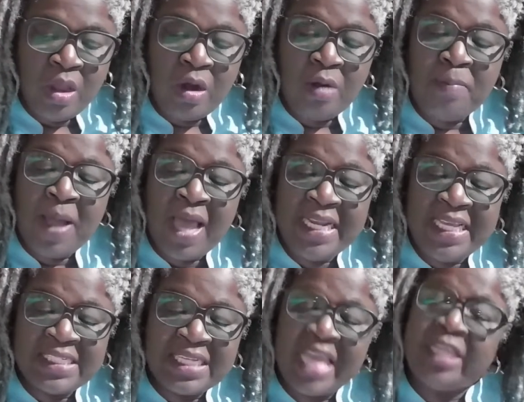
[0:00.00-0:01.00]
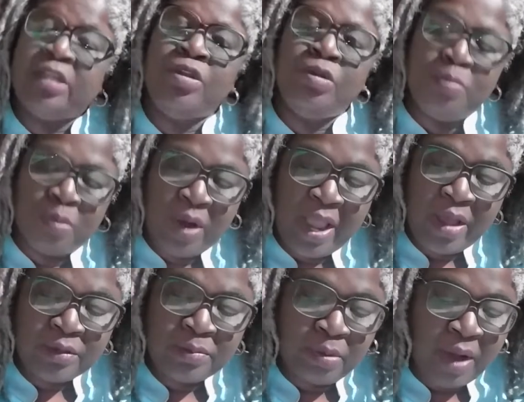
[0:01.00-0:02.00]
her body is like new
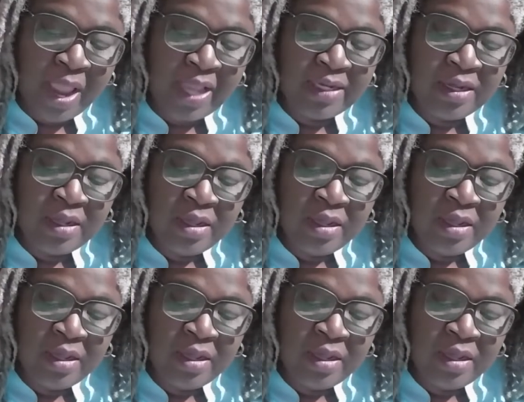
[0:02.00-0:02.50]
brown bread